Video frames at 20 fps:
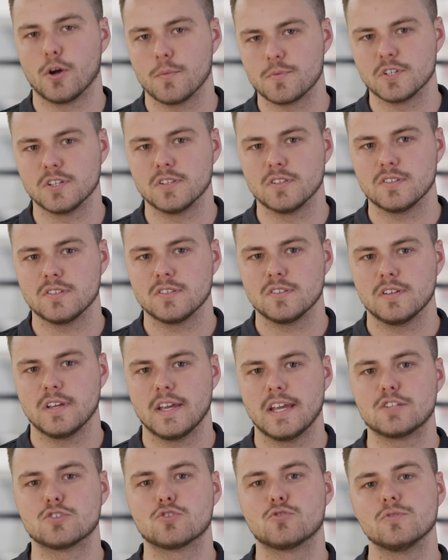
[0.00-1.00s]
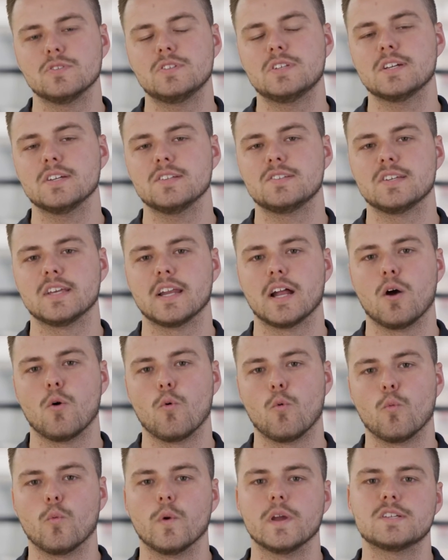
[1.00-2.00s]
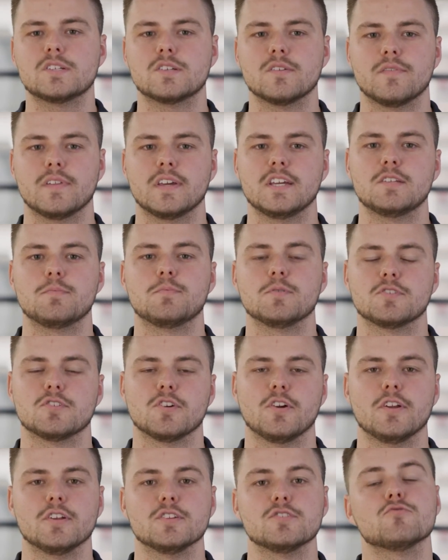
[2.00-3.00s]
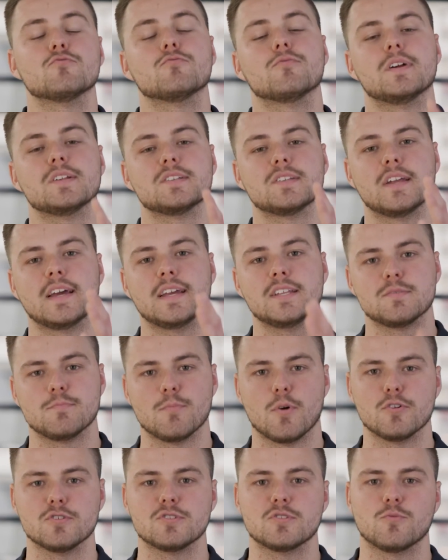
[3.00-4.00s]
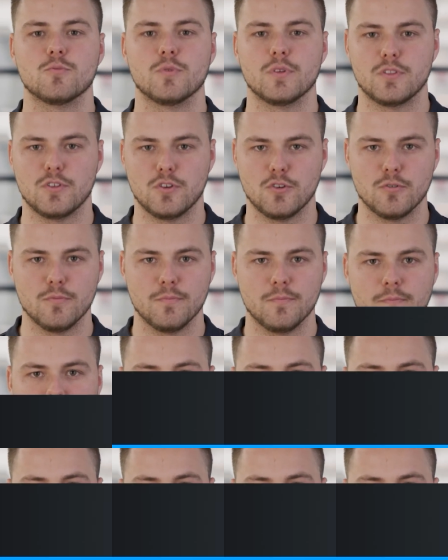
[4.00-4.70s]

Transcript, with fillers: options, it's good to consider which of these personas resonates most with you.